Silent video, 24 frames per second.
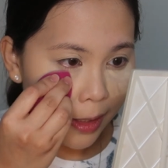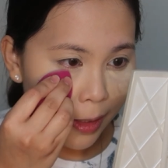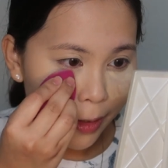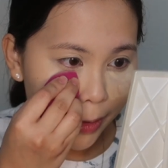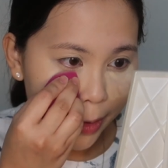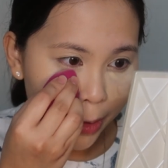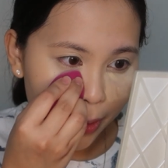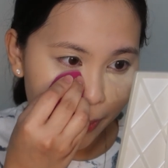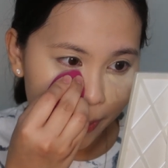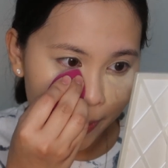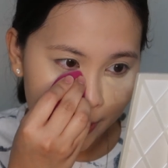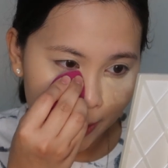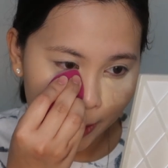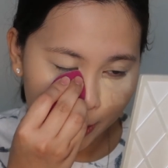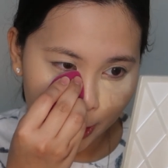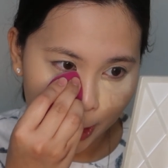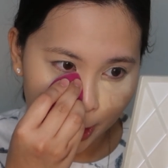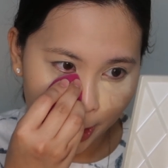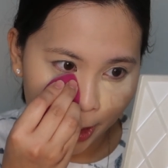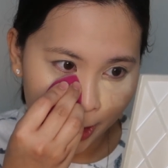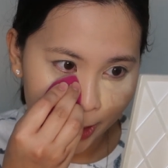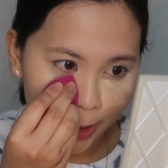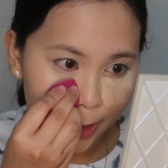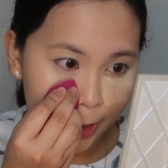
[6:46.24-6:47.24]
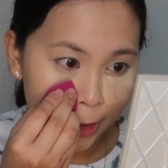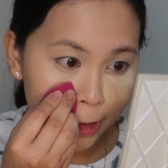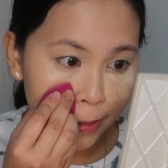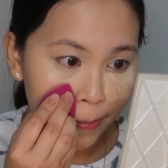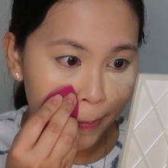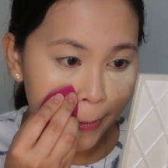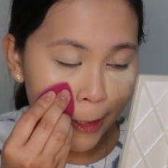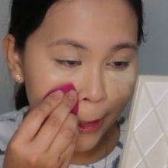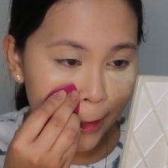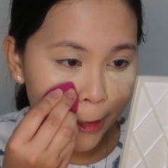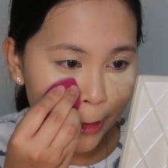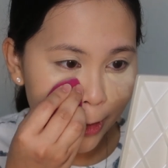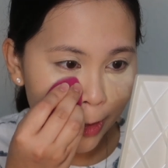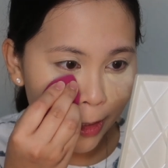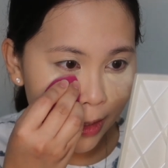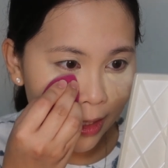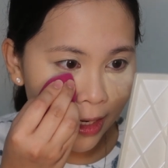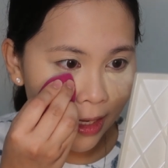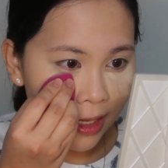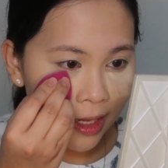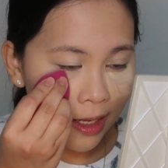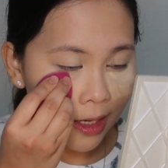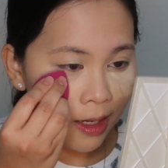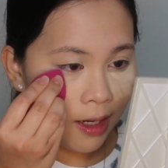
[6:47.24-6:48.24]
sobrang dark niya sa
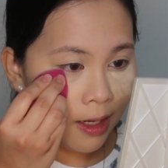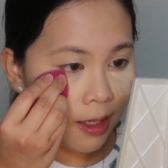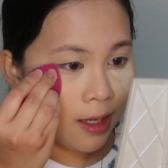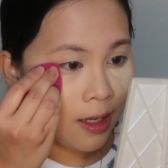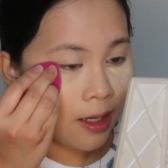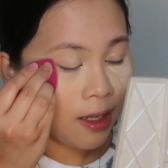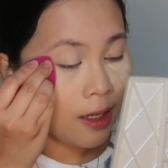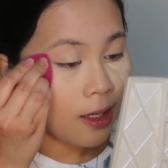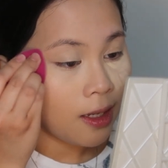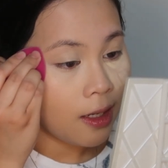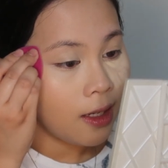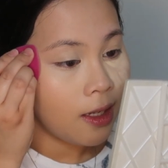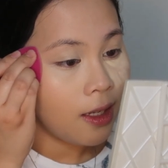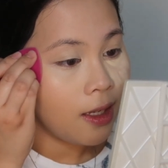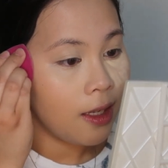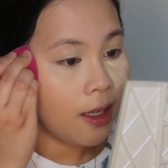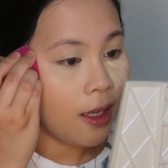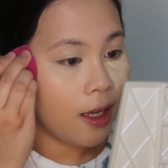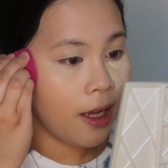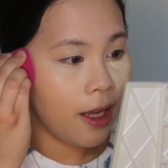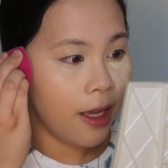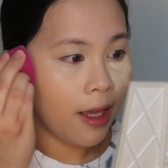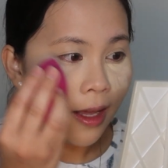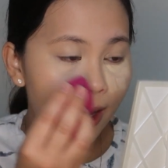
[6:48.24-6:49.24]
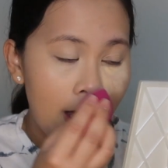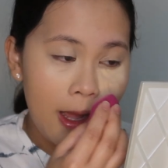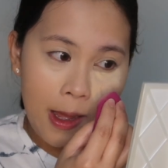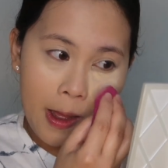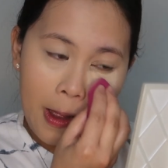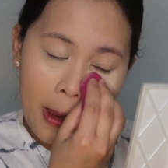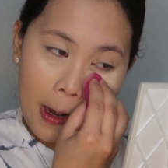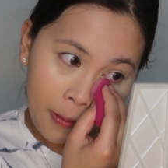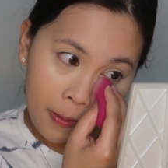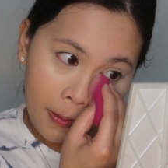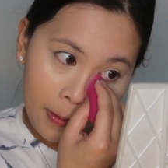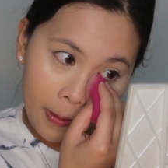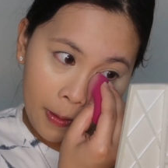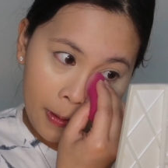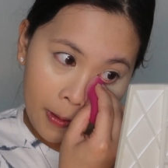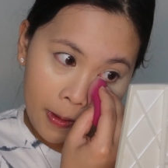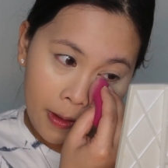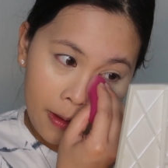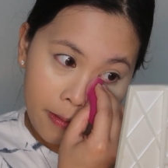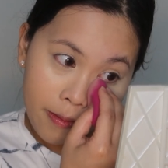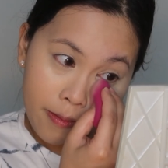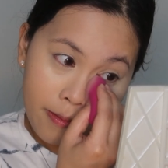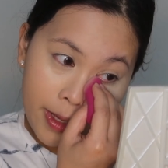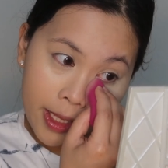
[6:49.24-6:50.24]
personal. Kaya,
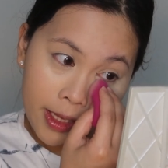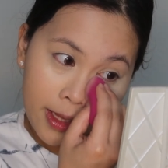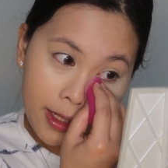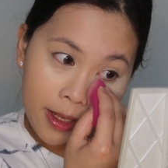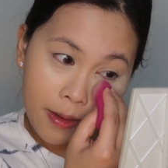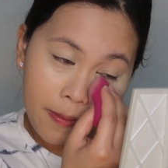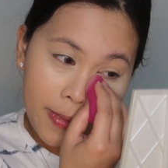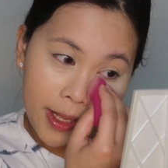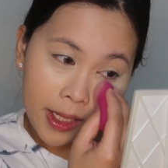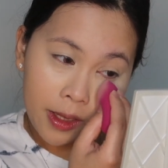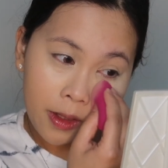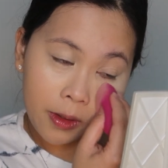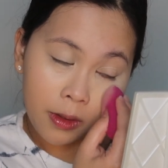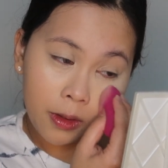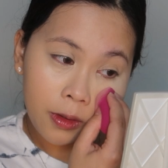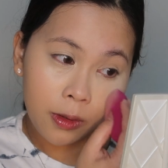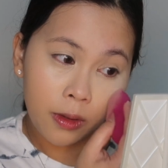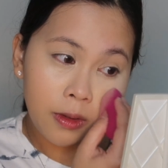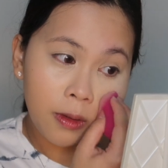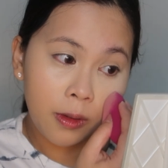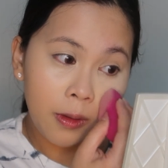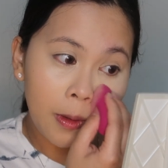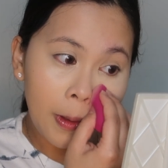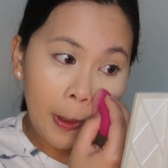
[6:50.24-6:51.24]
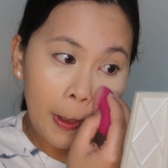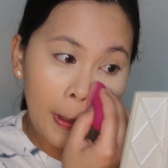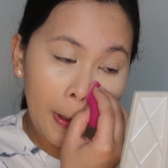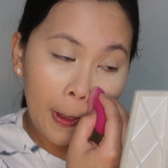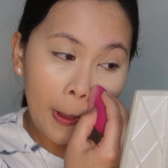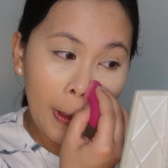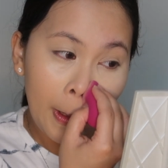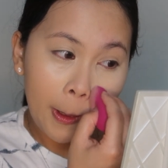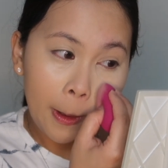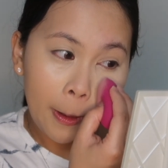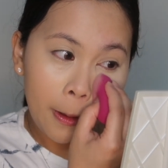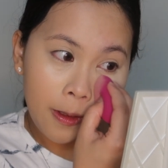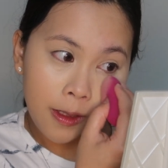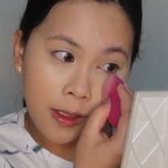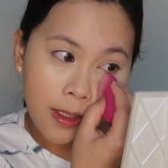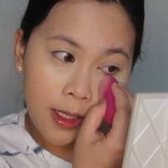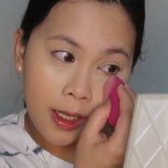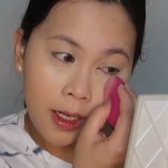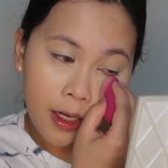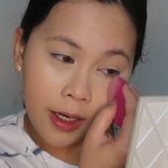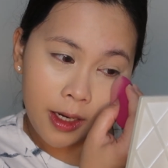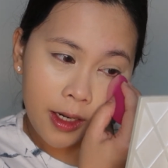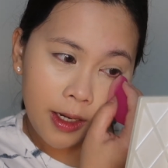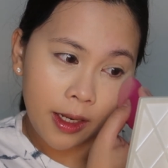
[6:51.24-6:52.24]
bet na bet ko tong
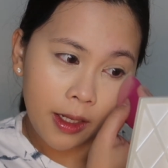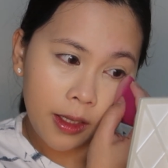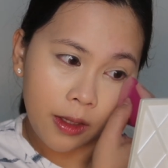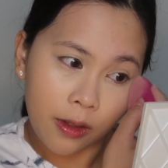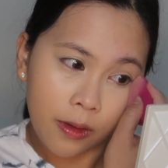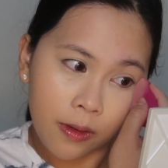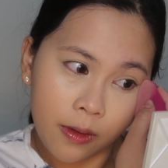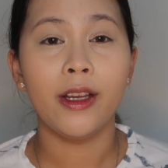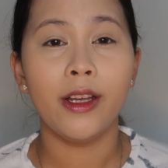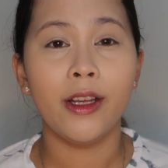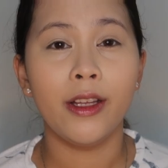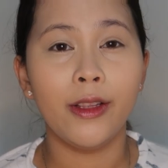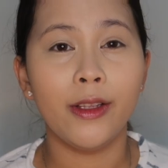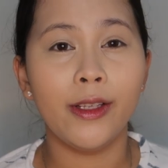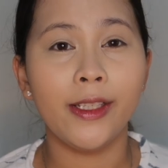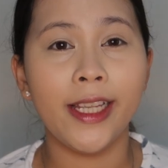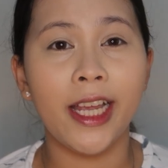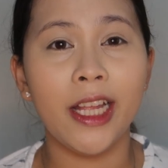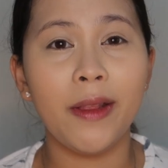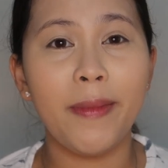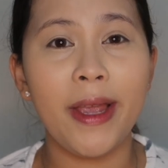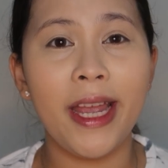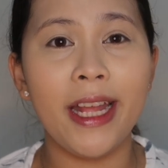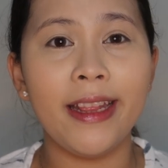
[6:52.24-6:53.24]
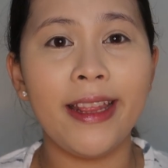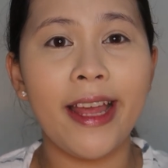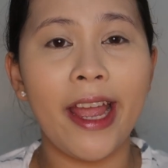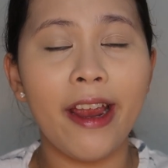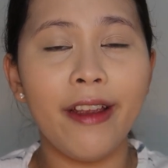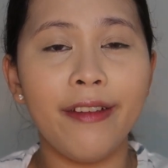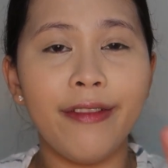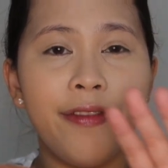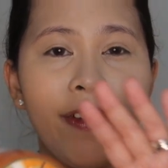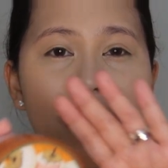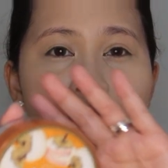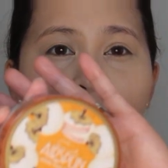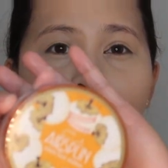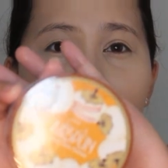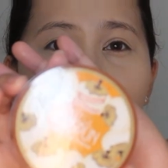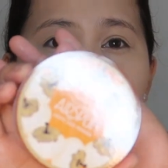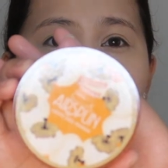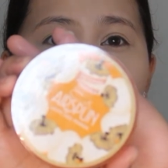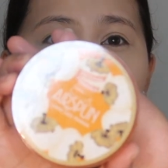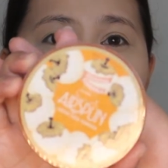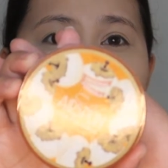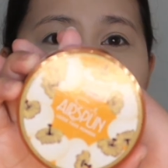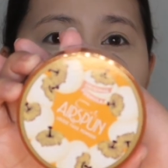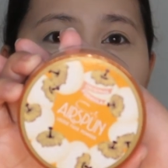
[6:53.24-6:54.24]
concealer na to. To set my entire face,
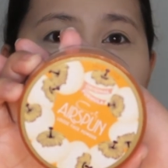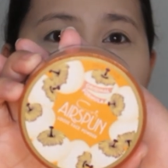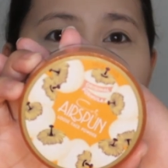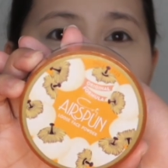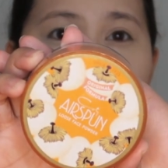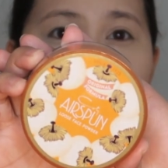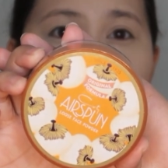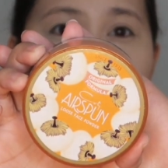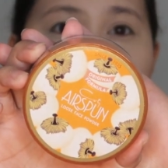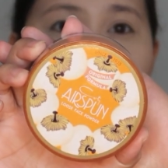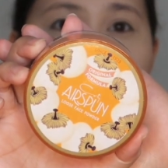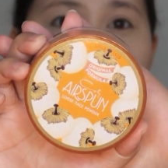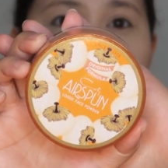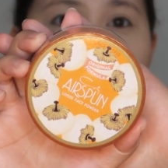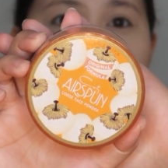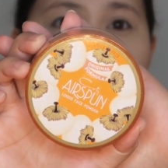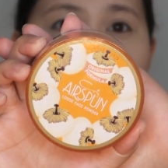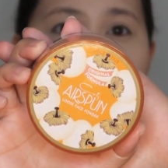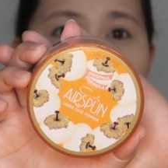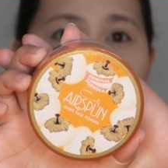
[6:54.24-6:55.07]
I'm going to use this Coty